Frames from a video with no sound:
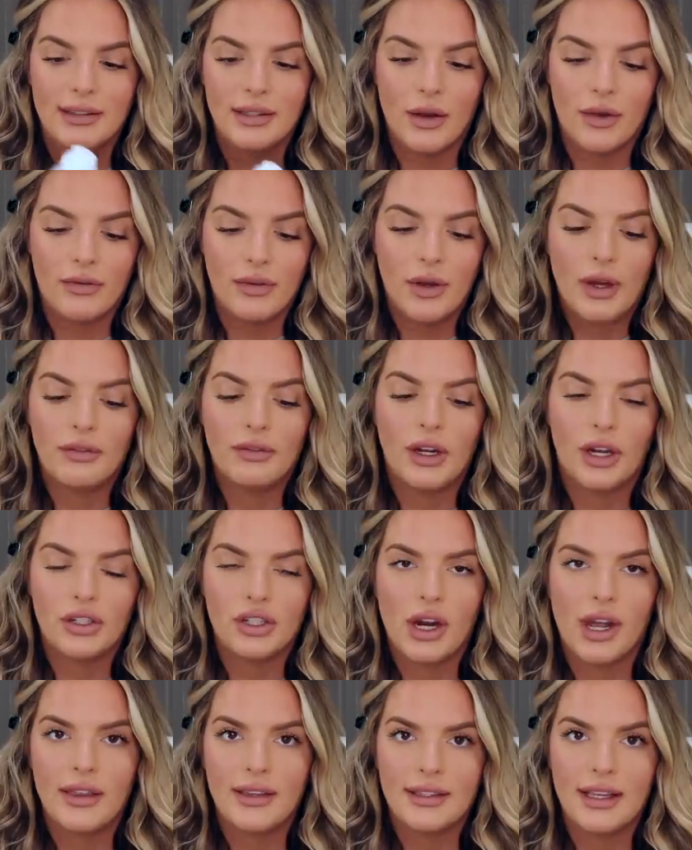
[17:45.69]
So if you have not
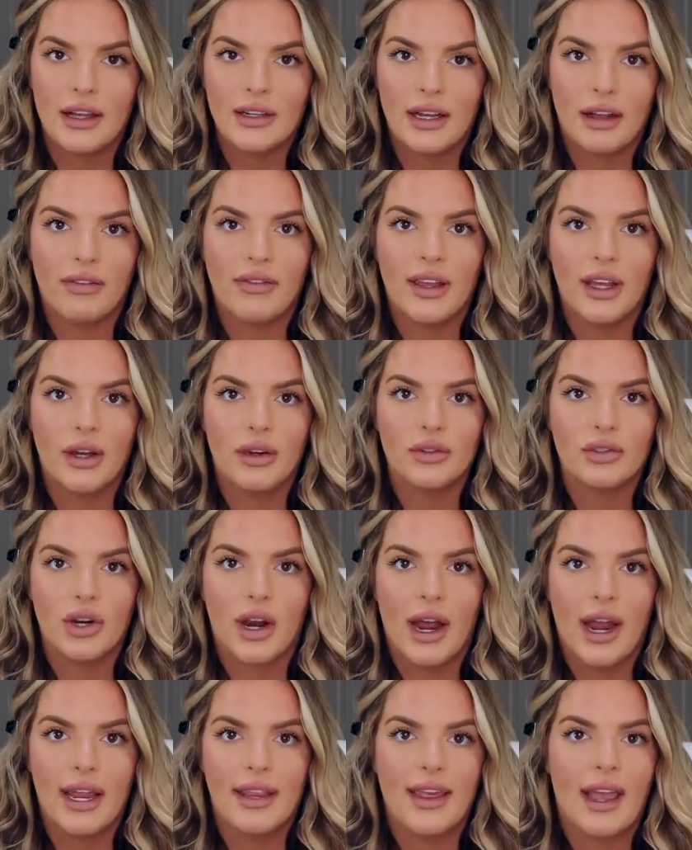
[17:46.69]
tried this out, definitely go
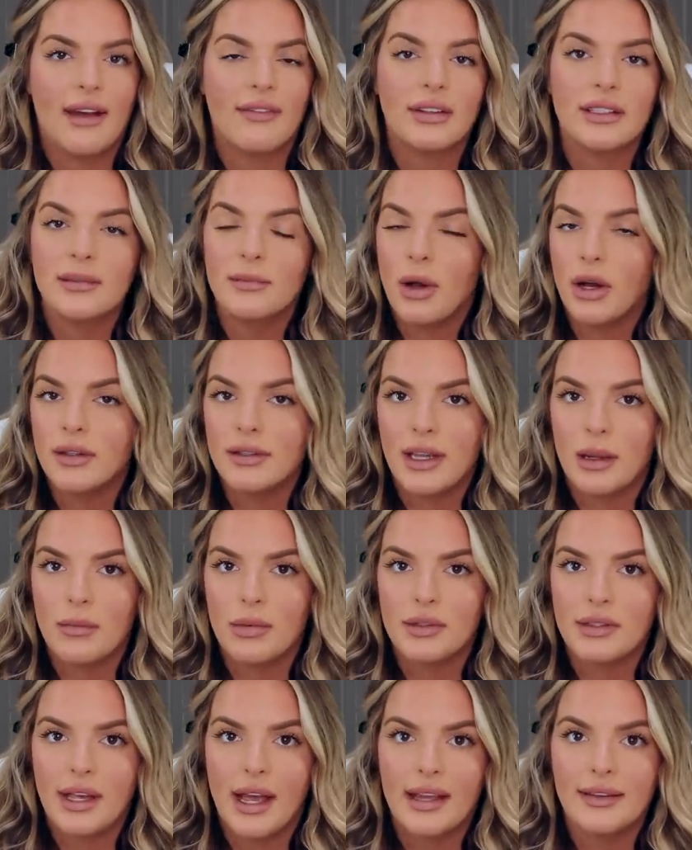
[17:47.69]
try it. They have a small
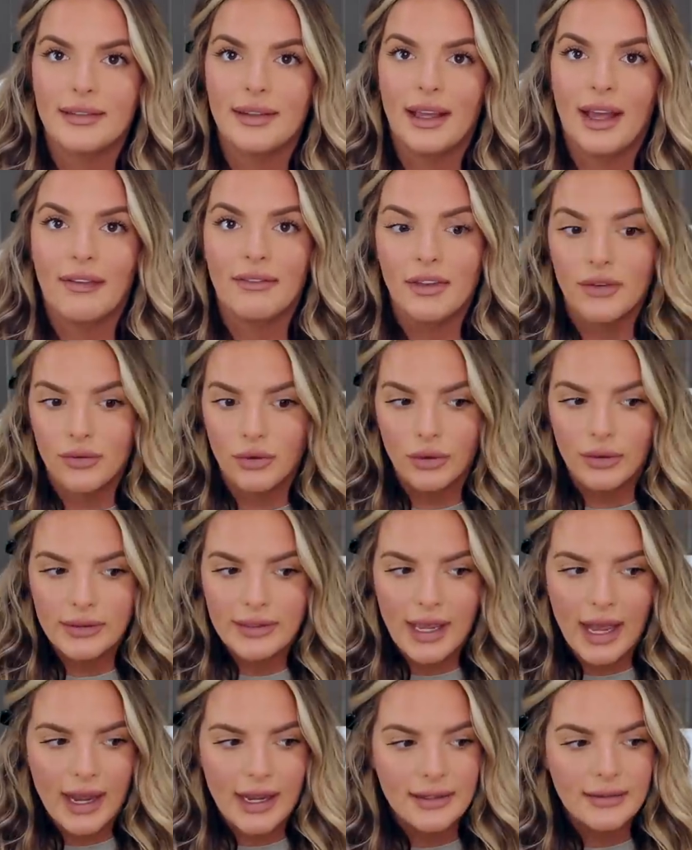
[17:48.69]
sample size and they have the full
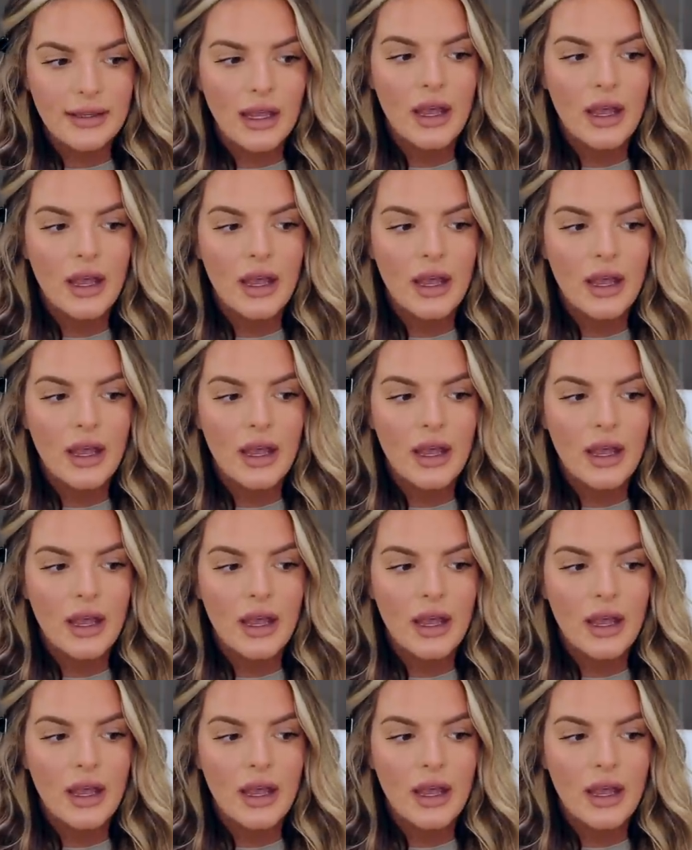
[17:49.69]
size.